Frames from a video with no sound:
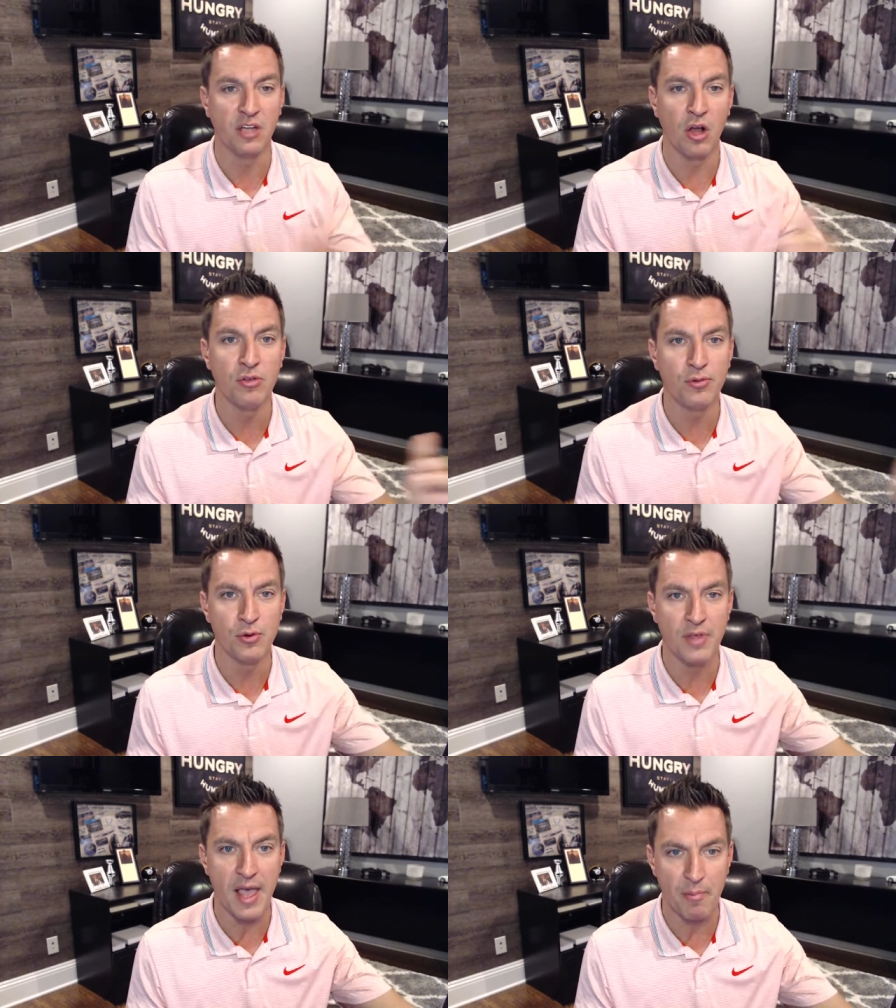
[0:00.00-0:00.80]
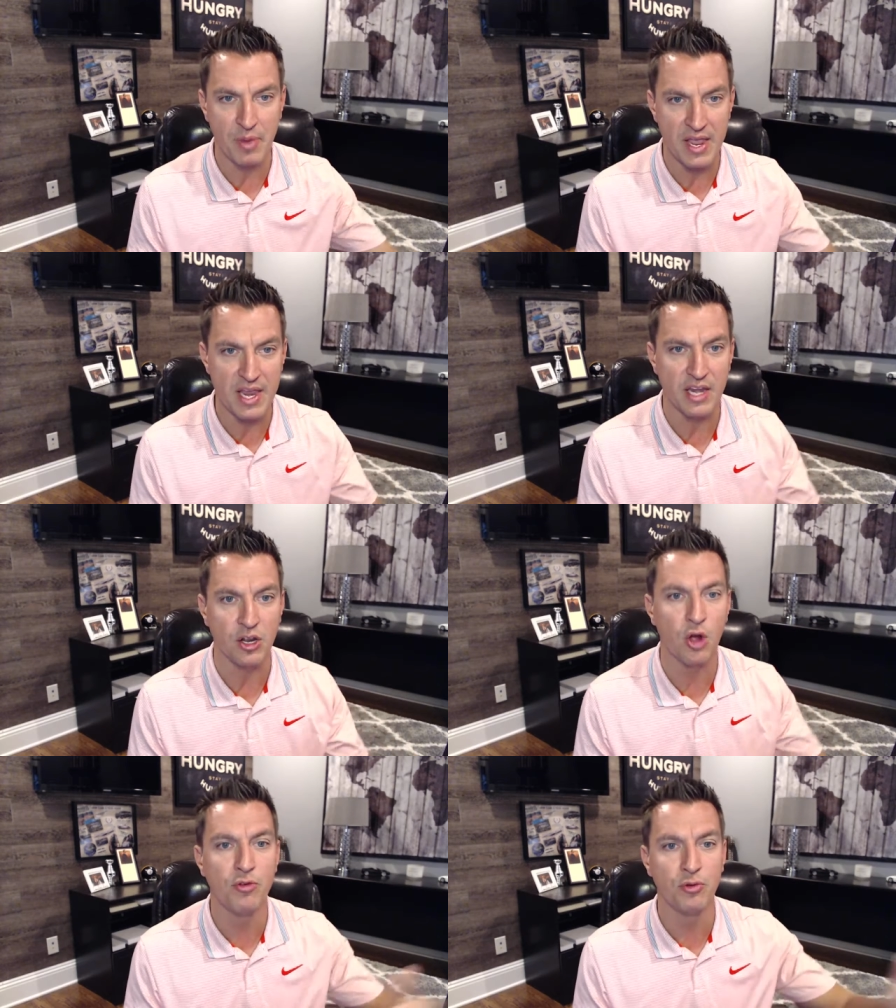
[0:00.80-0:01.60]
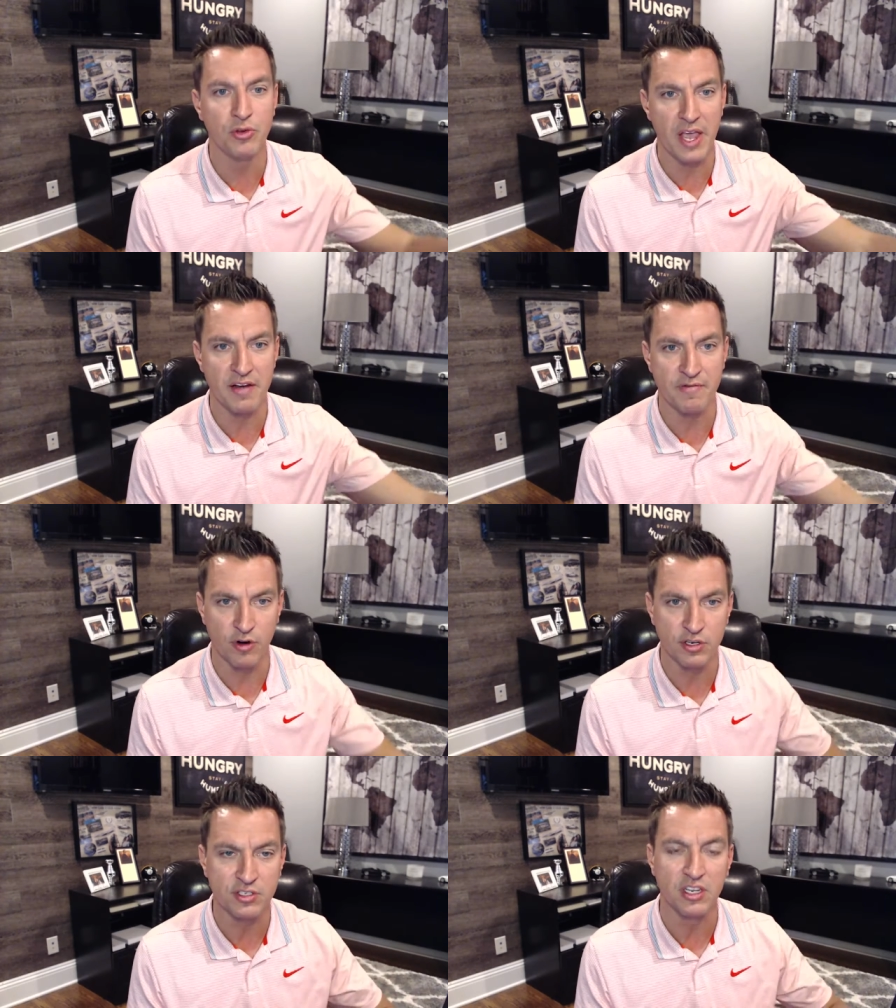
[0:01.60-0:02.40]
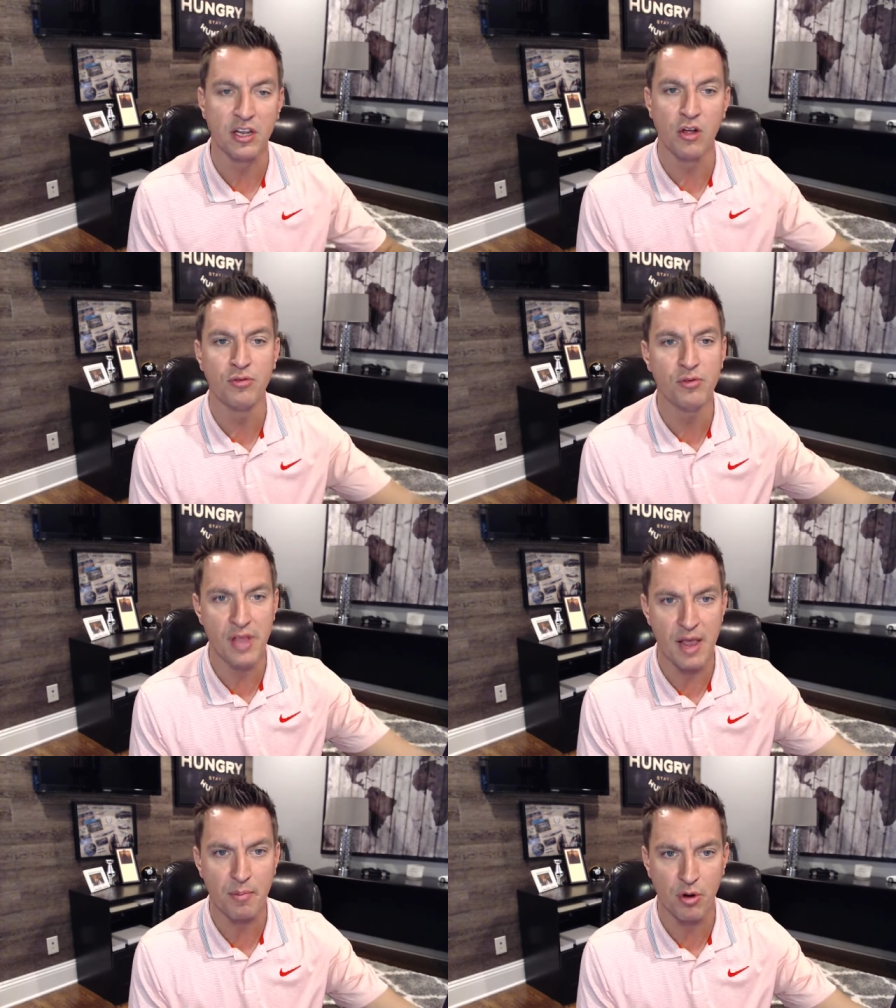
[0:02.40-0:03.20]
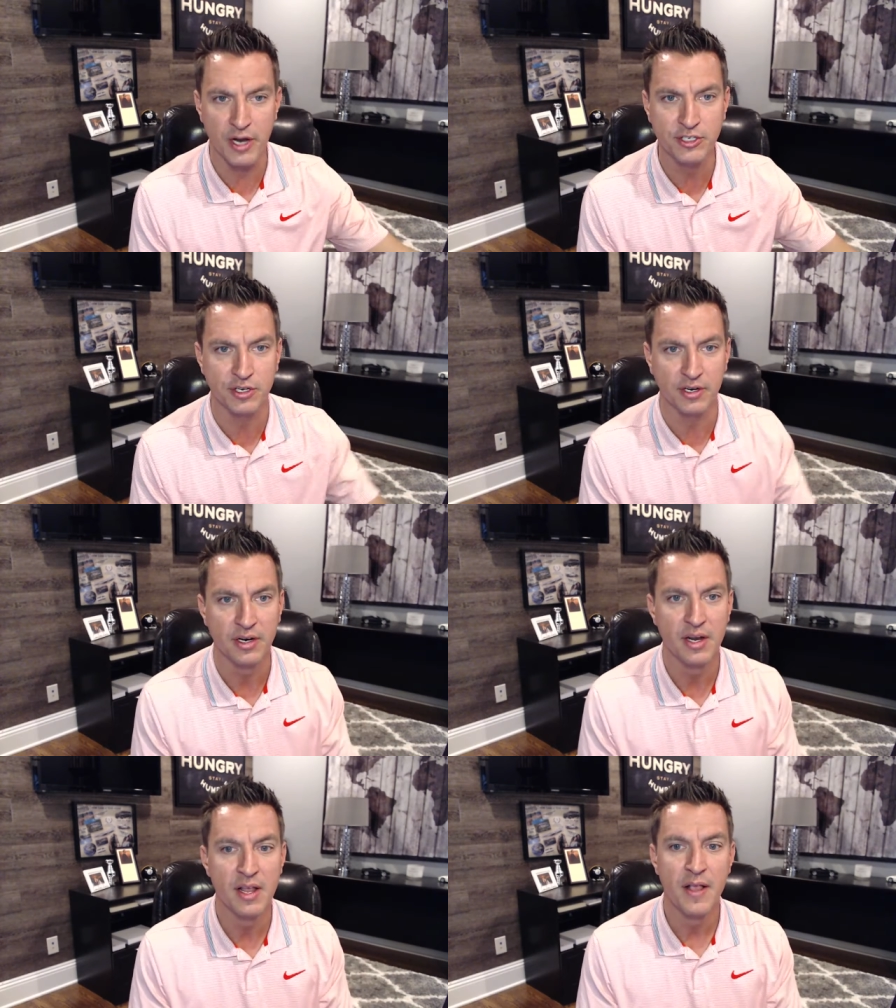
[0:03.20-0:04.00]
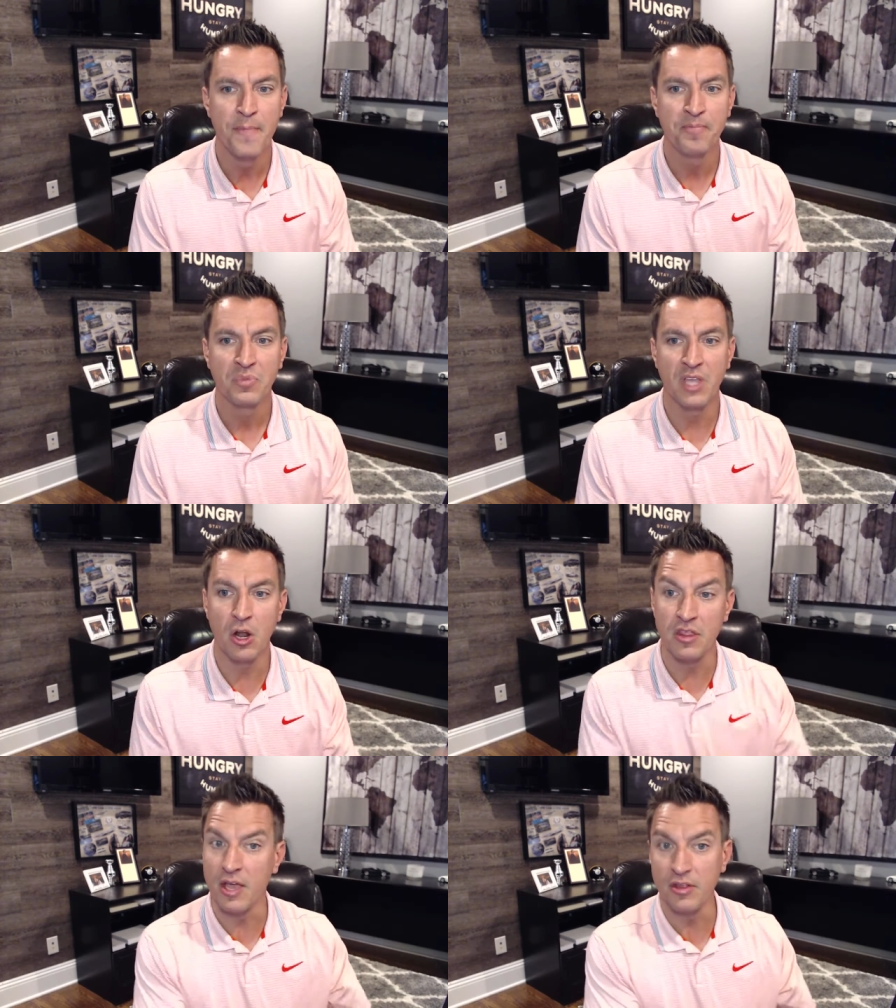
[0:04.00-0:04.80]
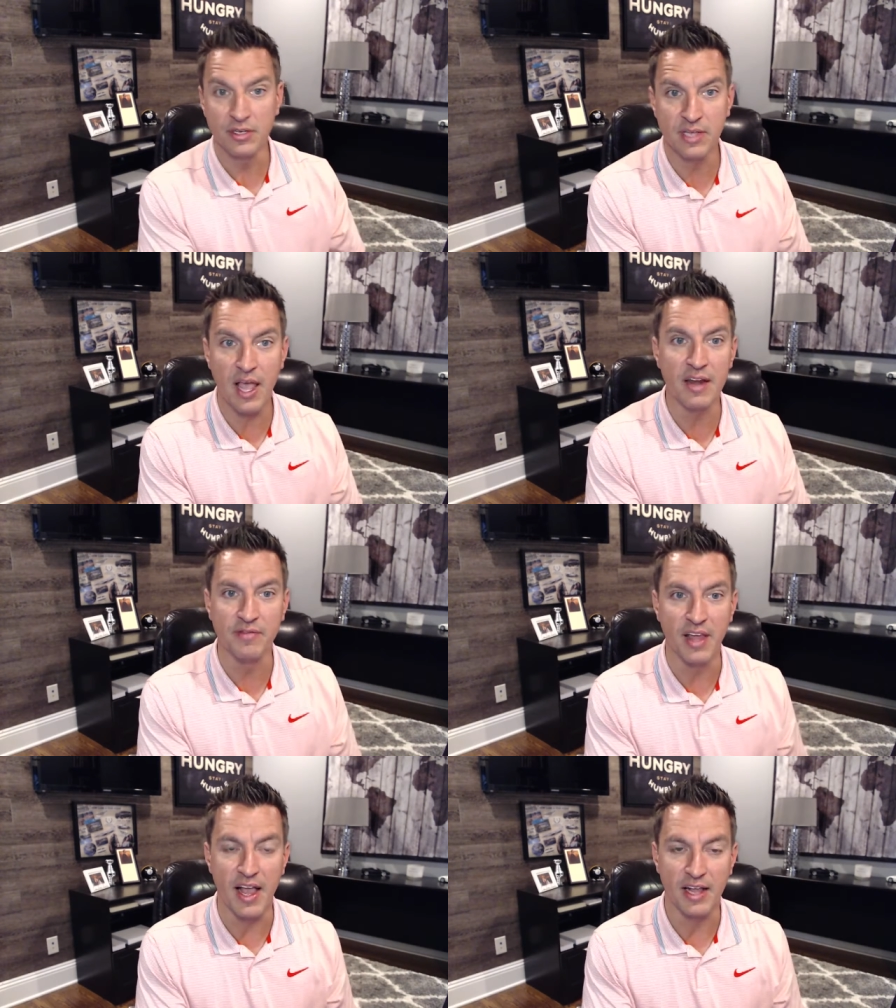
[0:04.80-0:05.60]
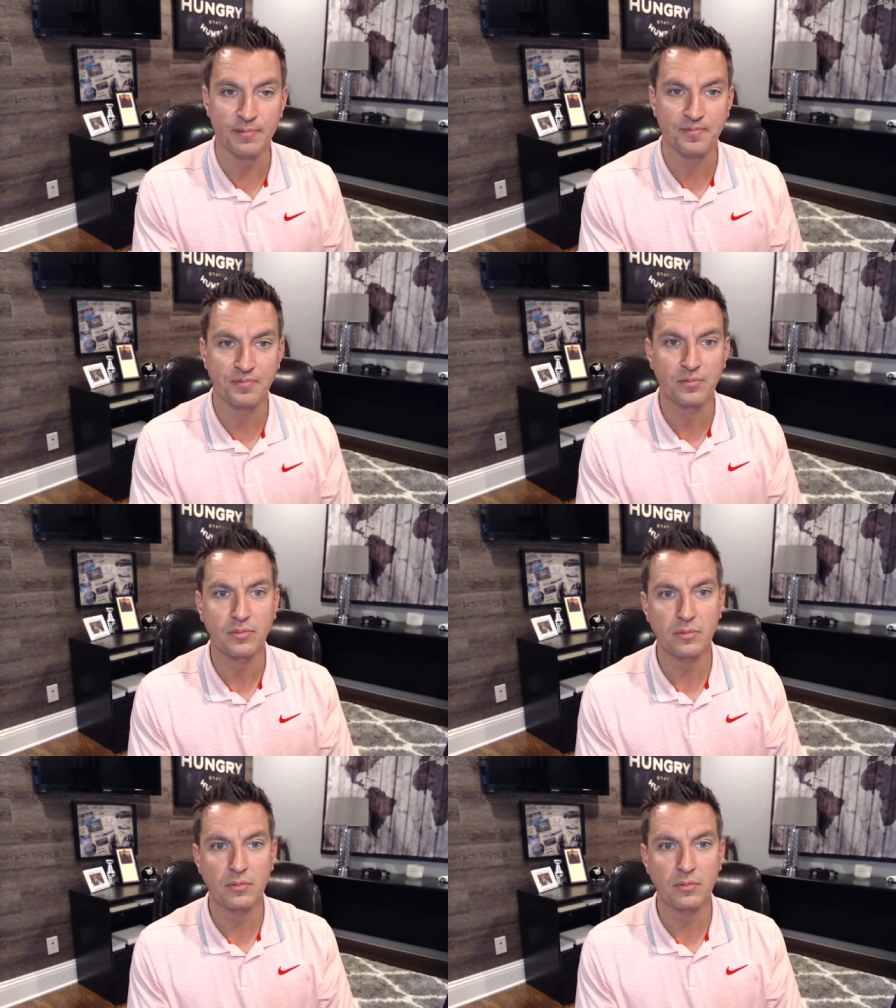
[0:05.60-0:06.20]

go through that pain, go through that adversity, go through that pressure, then on the other side of that,